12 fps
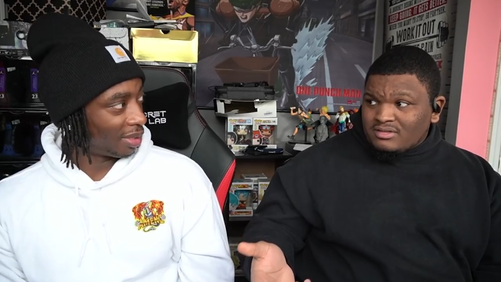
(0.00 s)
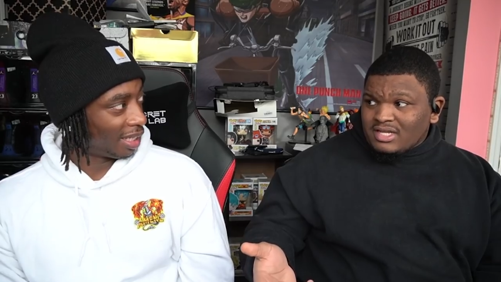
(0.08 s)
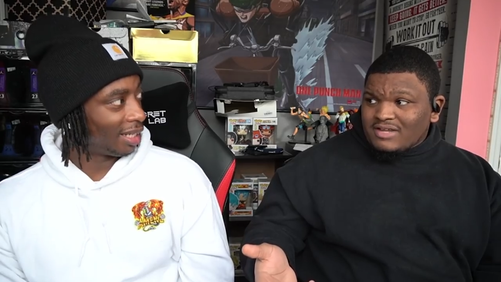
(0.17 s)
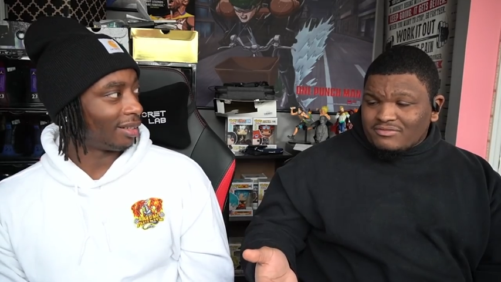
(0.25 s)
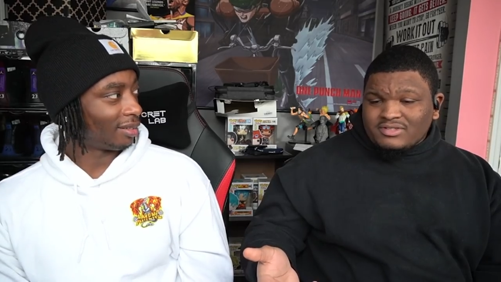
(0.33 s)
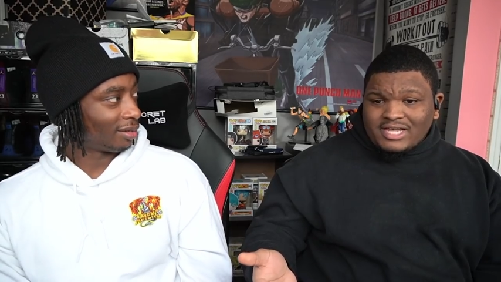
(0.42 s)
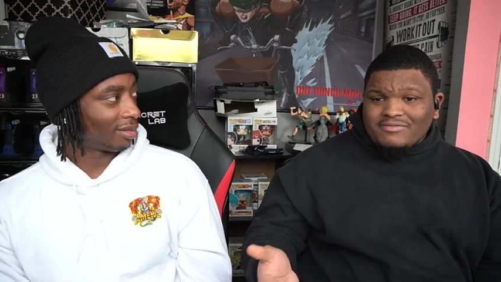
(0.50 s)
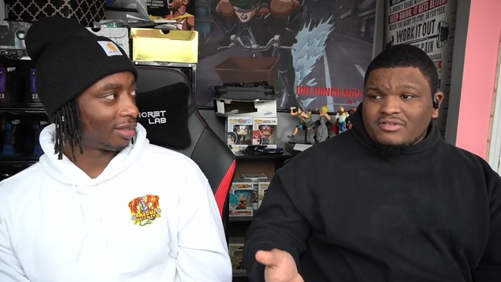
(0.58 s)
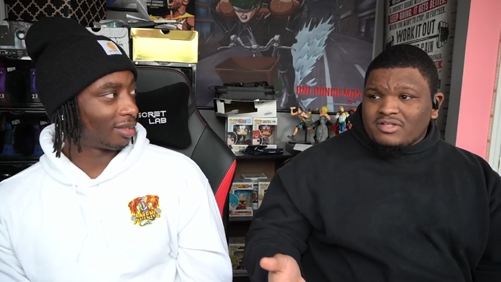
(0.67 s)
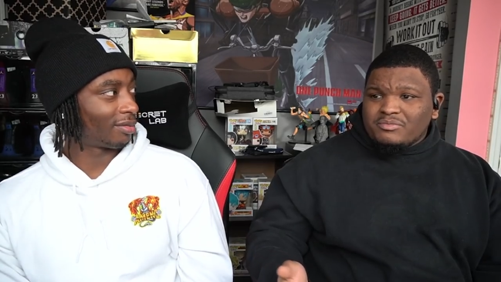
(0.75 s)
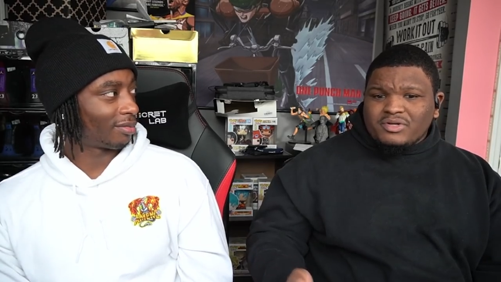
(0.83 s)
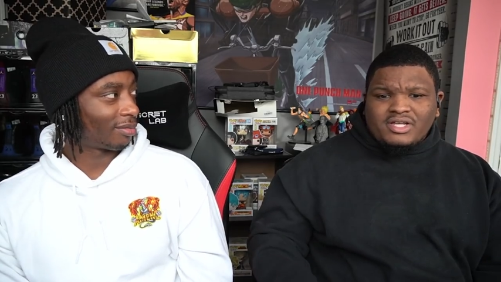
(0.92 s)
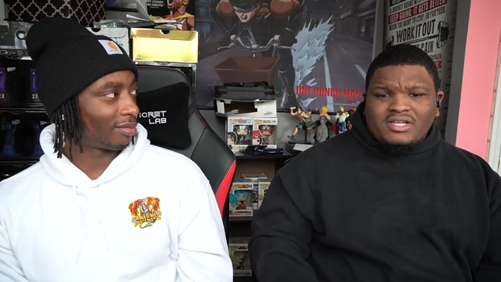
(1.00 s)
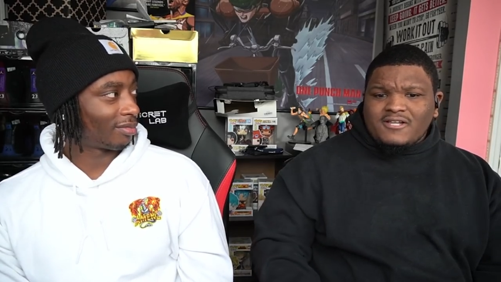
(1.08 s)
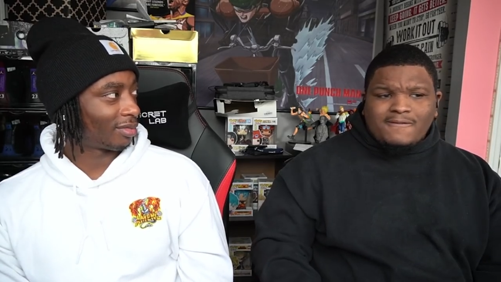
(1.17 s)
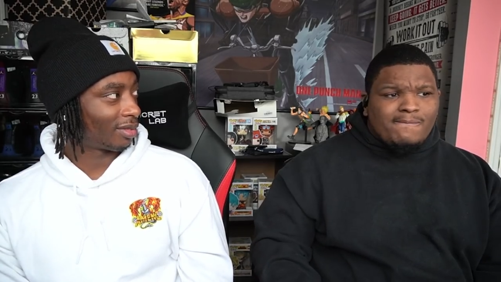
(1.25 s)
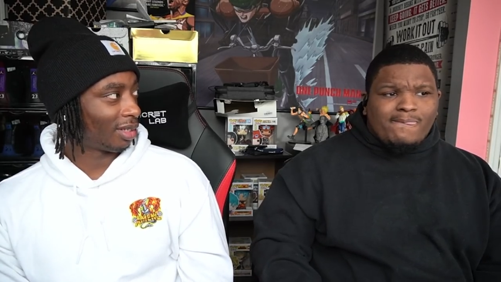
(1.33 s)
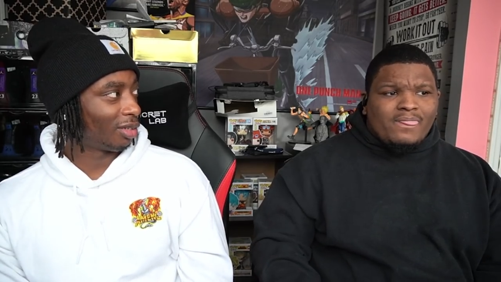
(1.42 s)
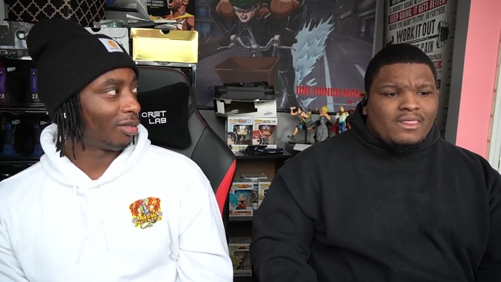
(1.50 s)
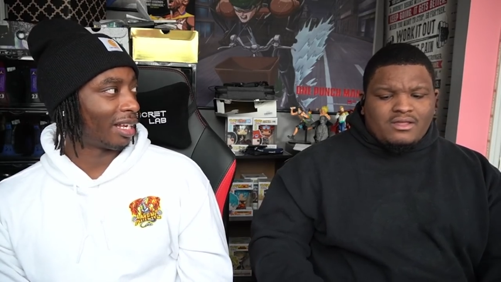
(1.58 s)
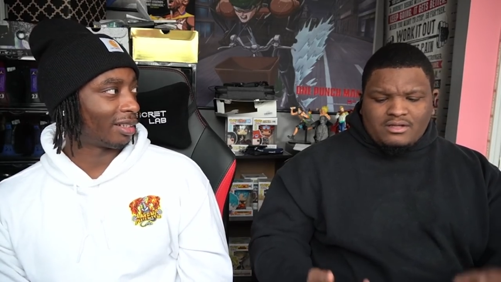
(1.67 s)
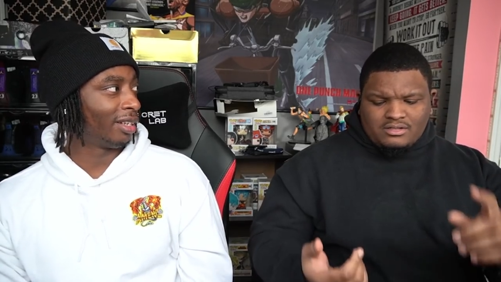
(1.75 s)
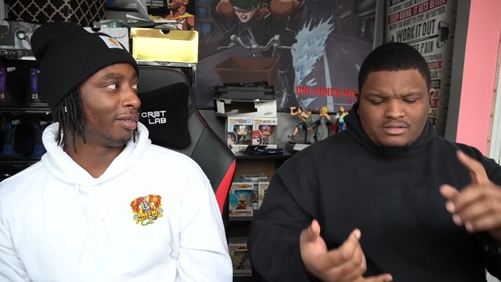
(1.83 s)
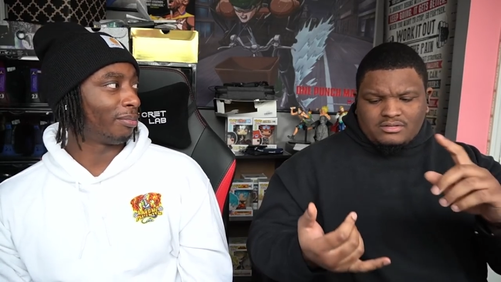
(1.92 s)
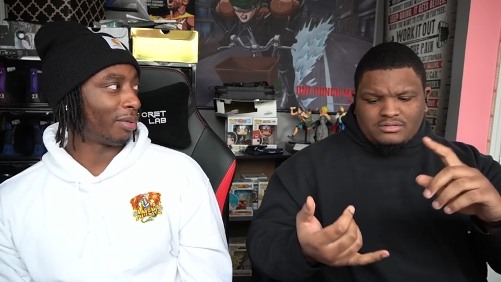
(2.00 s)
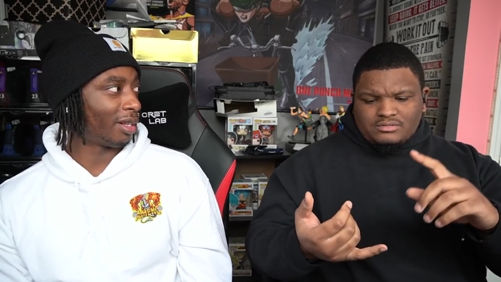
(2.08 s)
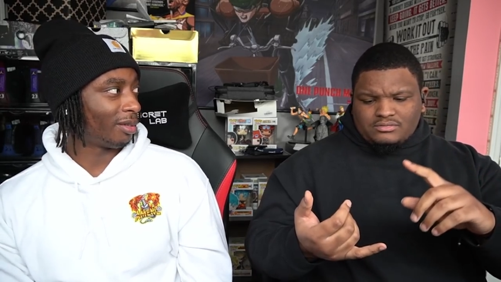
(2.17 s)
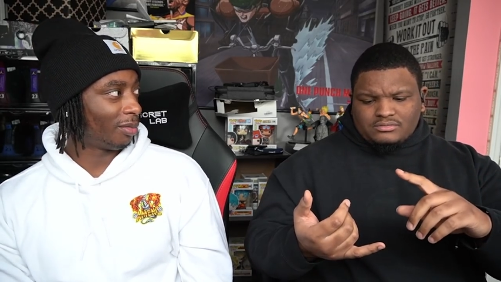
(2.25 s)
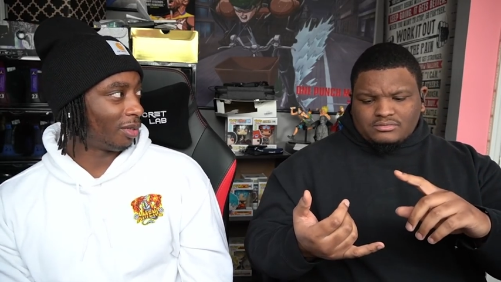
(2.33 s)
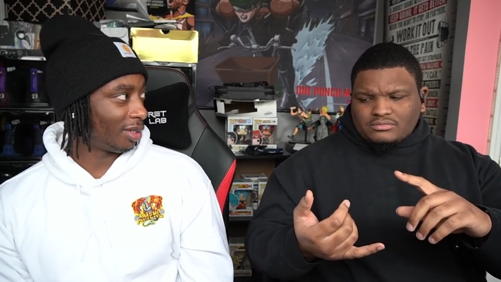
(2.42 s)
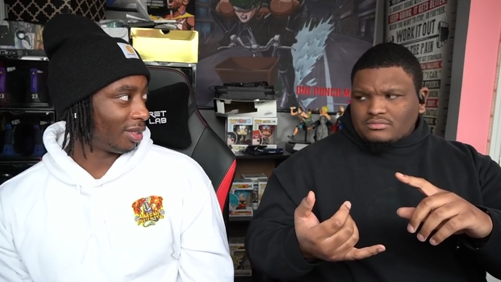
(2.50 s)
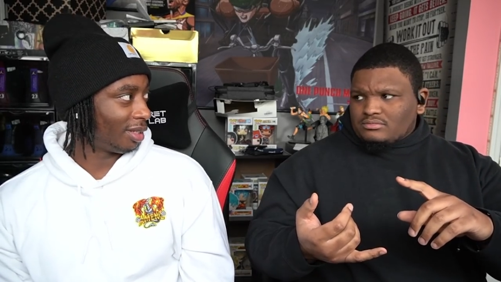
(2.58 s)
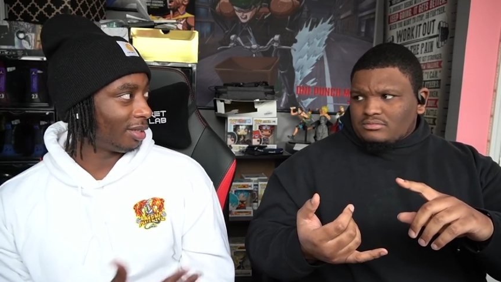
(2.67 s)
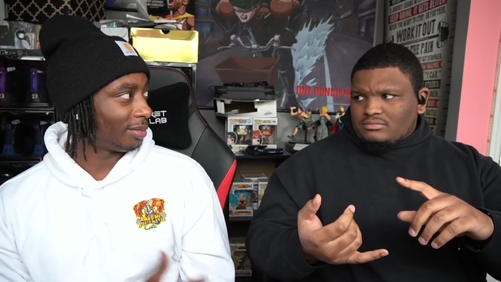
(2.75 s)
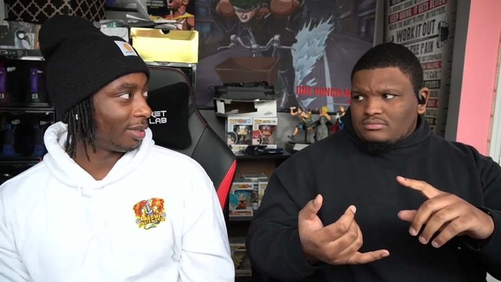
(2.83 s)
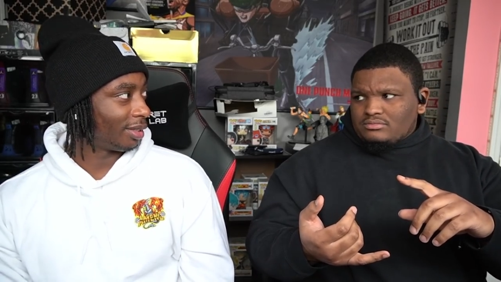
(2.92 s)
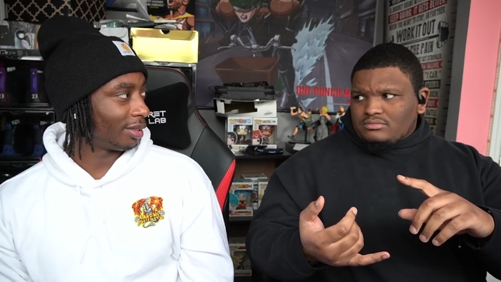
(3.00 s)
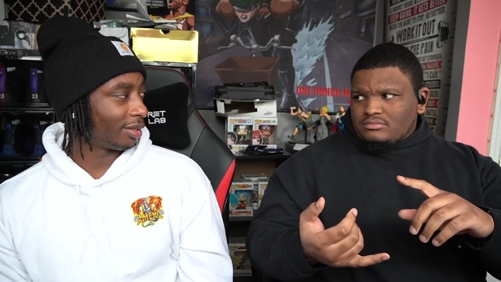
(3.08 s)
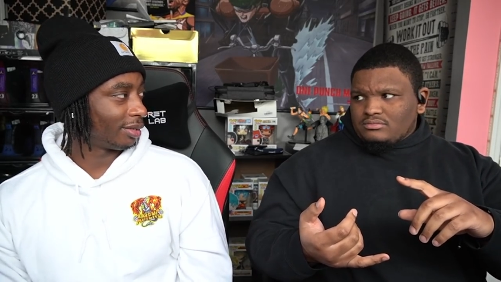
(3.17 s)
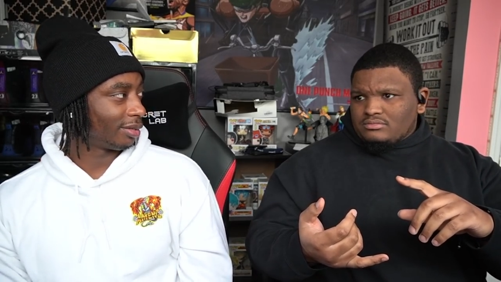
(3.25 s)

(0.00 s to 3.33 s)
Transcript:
Speaker 1: saying. De definitely, but so you liked him probably more than them then.